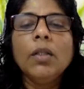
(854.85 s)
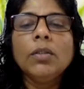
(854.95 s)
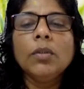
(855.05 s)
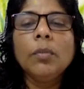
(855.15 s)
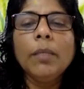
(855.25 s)

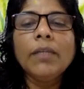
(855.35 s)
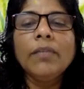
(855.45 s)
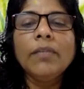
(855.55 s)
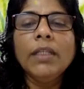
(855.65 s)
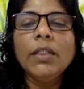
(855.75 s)
So, but
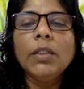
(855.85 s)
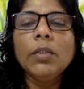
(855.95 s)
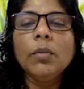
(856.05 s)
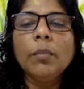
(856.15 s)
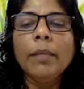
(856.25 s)
we need
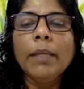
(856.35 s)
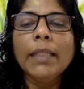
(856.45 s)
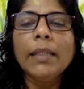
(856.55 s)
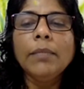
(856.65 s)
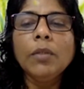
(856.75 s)
to make
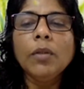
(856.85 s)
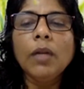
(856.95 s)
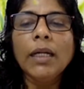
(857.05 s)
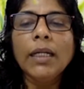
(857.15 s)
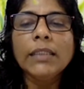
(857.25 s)
them to
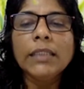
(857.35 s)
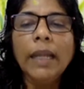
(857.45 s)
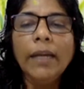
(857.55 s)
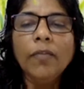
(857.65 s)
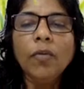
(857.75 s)

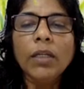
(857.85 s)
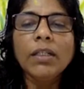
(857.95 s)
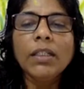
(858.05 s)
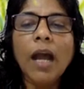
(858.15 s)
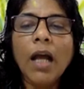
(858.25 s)
understand
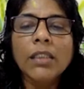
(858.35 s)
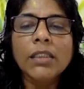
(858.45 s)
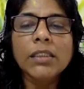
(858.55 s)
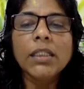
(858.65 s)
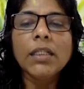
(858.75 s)
whatever the
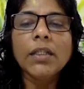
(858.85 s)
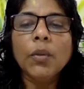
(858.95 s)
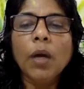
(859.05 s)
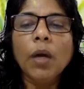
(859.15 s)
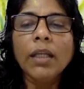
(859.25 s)
answer
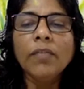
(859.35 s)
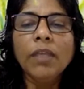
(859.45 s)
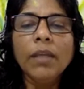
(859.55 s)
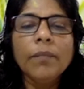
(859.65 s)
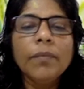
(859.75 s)
you are
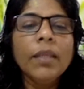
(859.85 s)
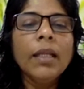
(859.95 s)
giving,